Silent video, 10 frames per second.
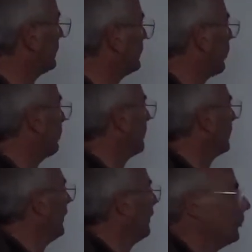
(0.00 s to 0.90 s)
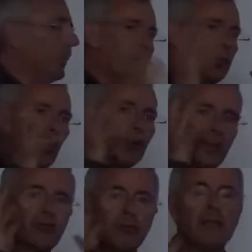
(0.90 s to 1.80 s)
problem, but what are
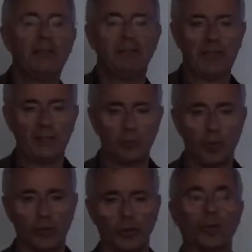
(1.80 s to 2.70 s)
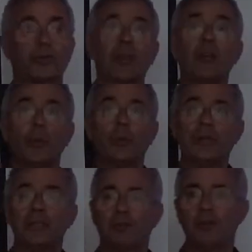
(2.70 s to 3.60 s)
the really, really important ones? Because that's what we
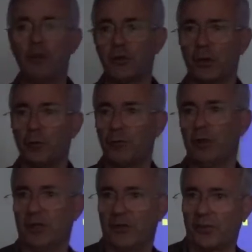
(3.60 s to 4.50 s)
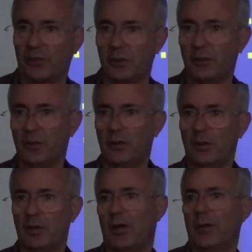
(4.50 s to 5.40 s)
need to focus on first.
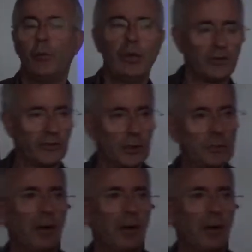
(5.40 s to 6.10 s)
And then we can sweep